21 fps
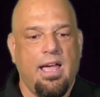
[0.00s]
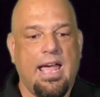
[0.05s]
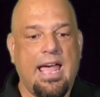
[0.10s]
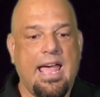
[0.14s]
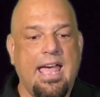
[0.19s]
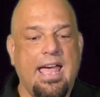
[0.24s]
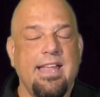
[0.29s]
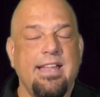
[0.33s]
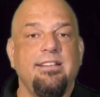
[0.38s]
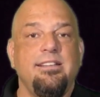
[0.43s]

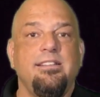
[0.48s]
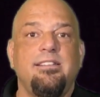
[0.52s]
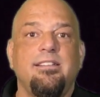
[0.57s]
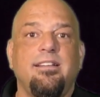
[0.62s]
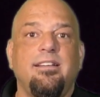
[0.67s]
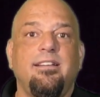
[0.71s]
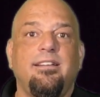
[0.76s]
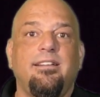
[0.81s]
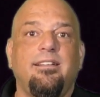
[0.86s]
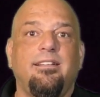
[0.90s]
And
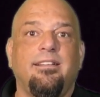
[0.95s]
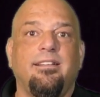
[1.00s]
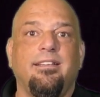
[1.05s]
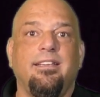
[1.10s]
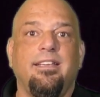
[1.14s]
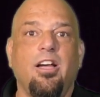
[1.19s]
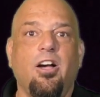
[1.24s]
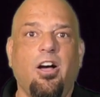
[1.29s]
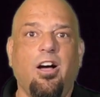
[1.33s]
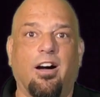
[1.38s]

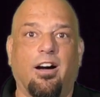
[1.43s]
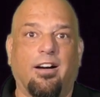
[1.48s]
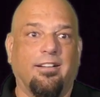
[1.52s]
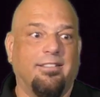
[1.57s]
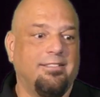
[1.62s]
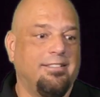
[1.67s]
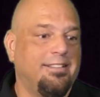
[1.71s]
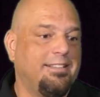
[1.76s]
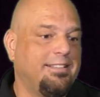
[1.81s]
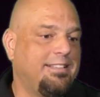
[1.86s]
yeah,
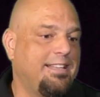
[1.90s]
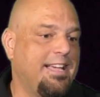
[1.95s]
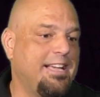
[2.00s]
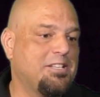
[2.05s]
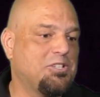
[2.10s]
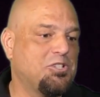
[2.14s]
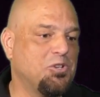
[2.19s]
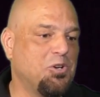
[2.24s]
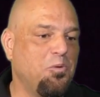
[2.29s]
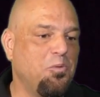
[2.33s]

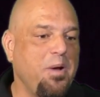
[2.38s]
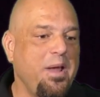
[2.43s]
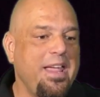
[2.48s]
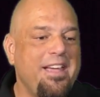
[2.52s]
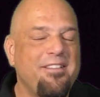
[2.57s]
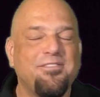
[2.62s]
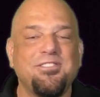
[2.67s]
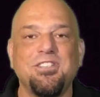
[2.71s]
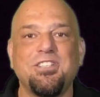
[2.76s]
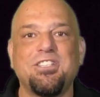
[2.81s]
that's all we
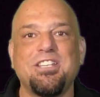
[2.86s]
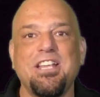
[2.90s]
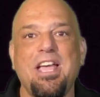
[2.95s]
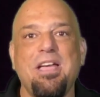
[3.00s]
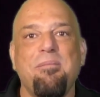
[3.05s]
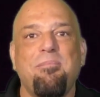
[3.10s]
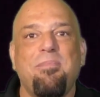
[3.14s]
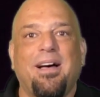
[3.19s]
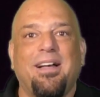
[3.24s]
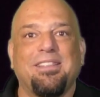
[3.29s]
have to
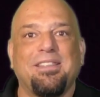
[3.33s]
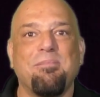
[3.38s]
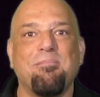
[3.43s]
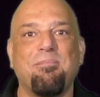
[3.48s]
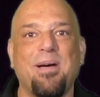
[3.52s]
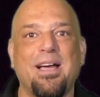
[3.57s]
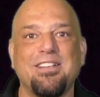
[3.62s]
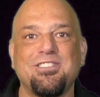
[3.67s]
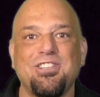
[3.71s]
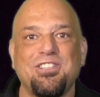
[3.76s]
say about the
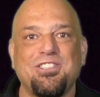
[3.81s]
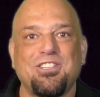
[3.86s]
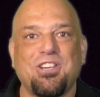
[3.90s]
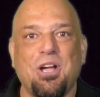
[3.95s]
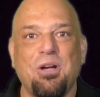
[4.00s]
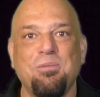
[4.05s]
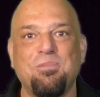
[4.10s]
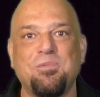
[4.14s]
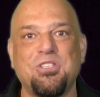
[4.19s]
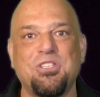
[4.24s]
budget
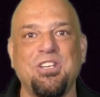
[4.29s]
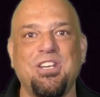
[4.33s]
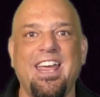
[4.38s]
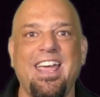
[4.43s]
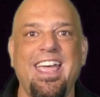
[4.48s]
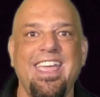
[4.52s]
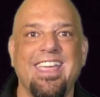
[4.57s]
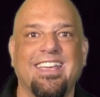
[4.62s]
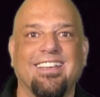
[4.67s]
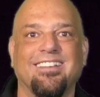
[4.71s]
scopes
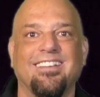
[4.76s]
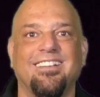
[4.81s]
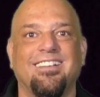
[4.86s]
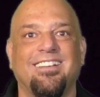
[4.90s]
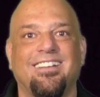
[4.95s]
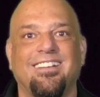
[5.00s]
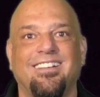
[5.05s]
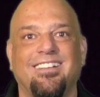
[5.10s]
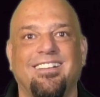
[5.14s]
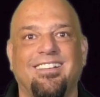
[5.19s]
today.
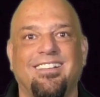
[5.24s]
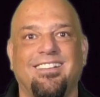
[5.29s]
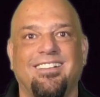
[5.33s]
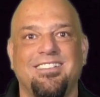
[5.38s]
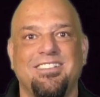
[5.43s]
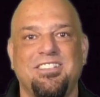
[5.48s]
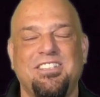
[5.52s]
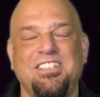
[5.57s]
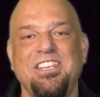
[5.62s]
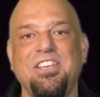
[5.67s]

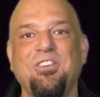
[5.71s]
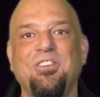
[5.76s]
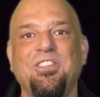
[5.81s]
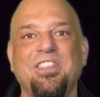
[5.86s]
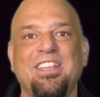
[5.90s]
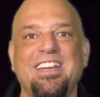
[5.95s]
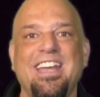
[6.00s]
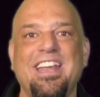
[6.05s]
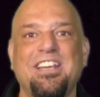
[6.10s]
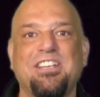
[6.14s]
See you in
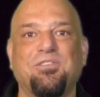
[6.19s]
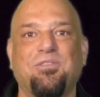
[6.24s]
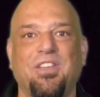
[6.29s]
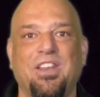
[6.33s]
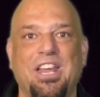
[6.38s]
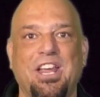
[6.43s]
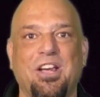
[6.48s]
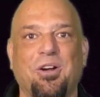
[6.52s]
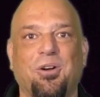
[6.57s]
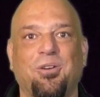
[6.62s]
the next
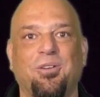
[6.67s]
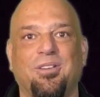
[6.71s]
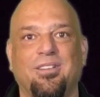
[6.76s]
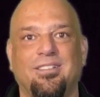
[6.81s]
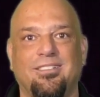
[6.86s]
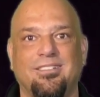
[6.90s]
video.